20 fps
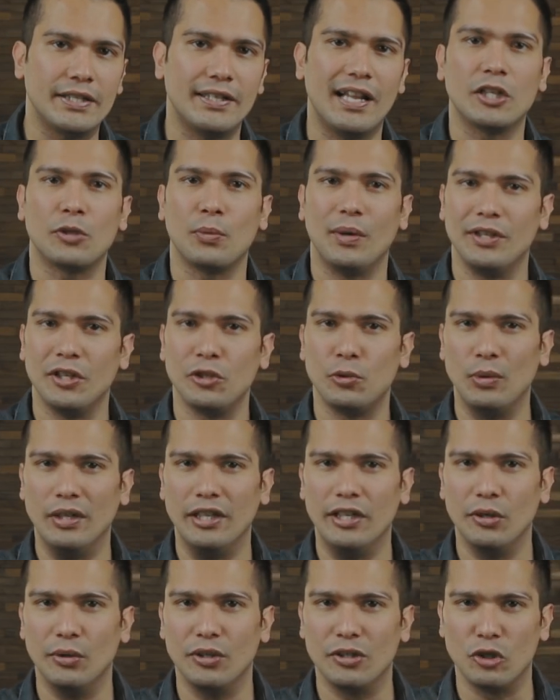that's why this
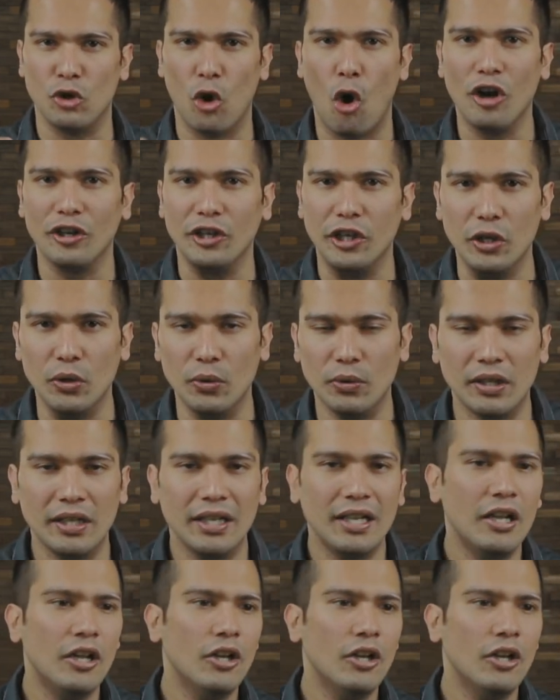video is long due,